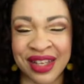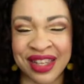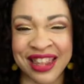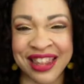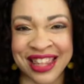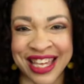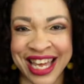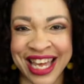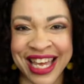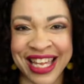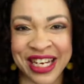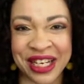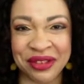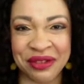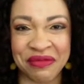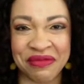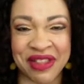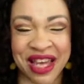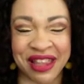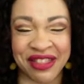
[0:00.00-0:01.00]

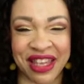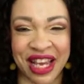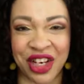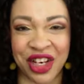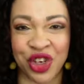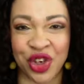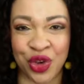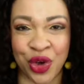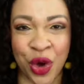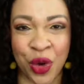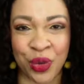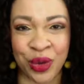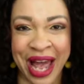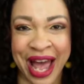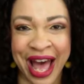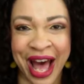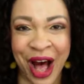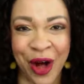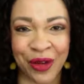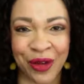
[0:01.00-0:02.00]
then that they know
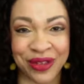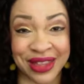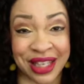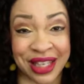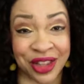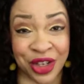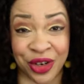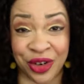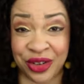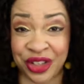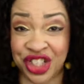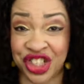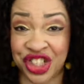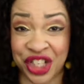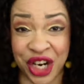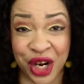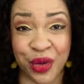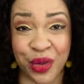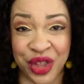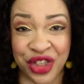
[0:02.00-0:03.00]
now that they're going to
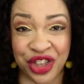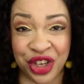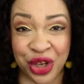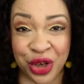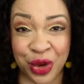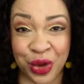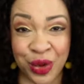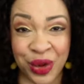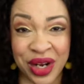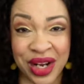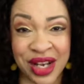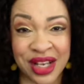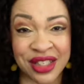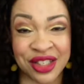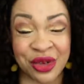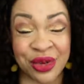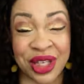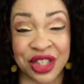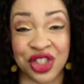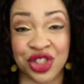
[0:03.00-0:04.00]
share with you,
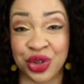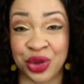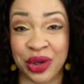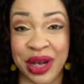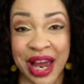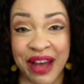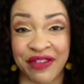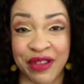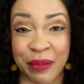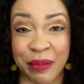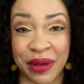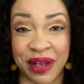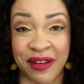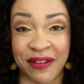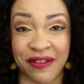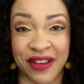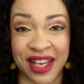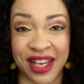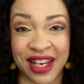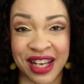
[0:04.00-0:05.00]
so that you'll have the
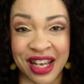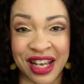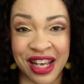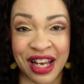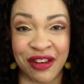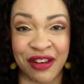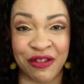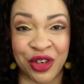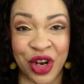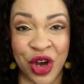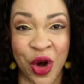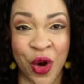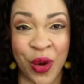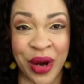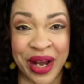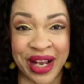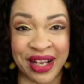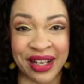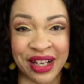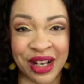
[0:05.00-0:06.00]
benefit of
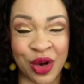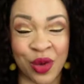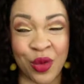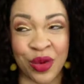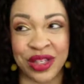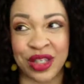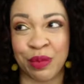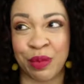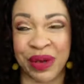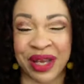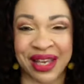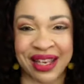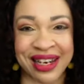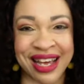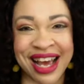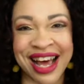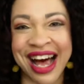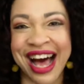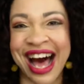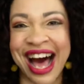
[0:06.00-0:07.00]
knowing what's
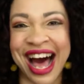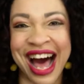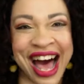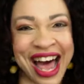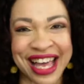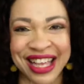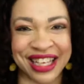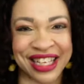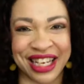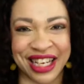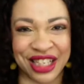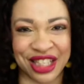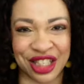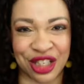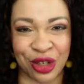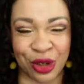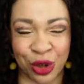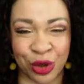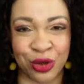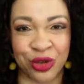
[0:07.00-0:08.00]
been highly
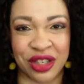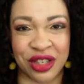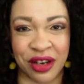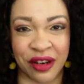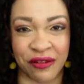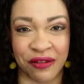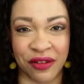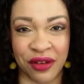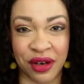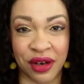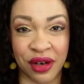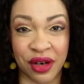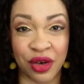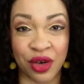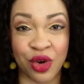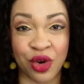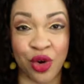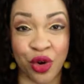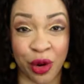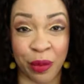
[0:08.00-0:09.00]
exclusive
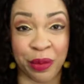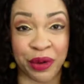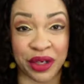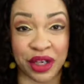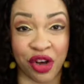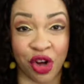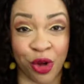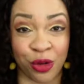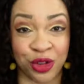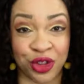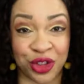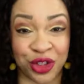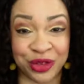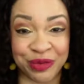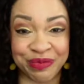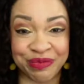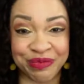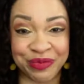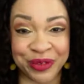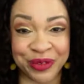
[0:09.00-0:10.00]
corporate culture.
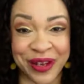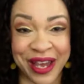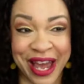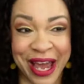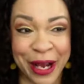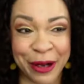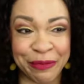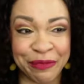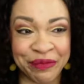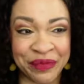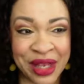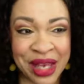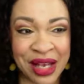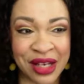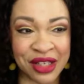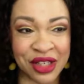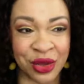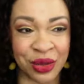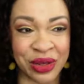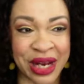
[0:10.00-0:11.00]
Okay,
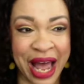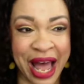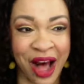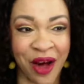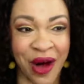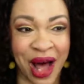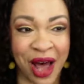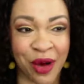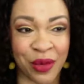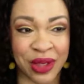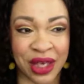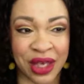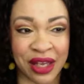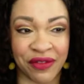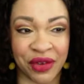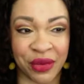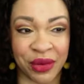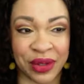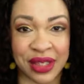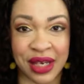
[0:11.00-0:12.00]
so now I want to
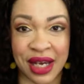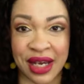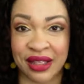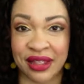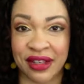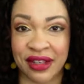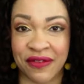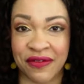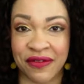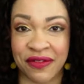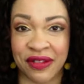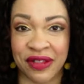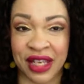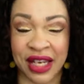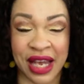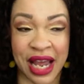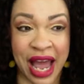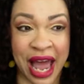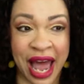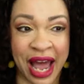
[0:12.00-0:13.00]
give you a taste of
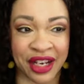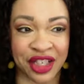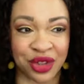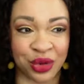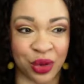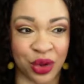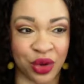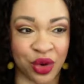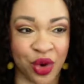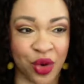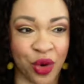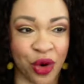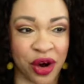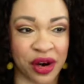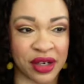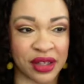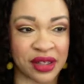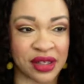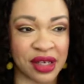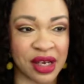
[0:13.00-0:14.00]
the actual
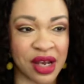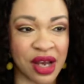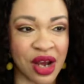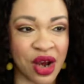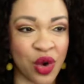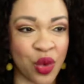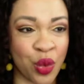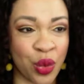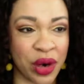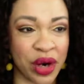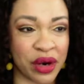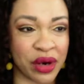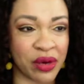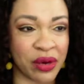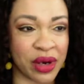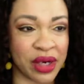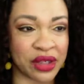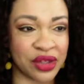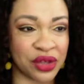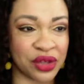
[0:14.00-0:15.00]
course. We're
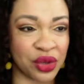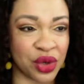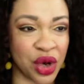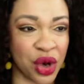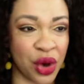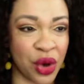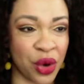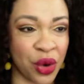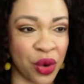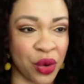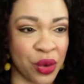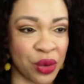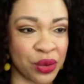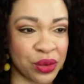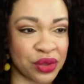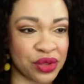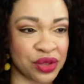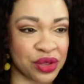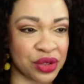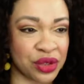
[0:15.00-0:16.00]
going to
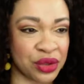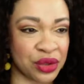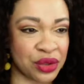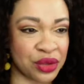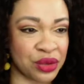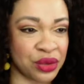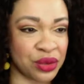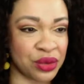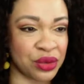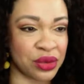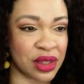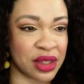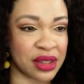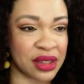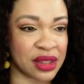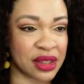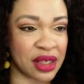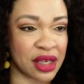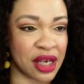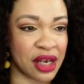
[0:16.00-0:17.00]
go to,
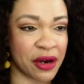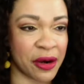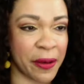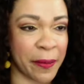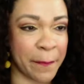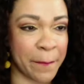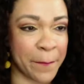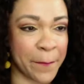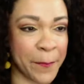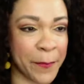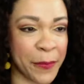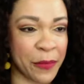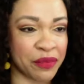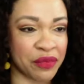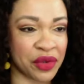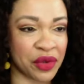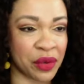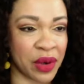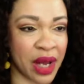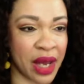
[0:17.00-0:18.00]
let's see here.
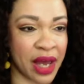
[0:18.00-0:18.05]
Do I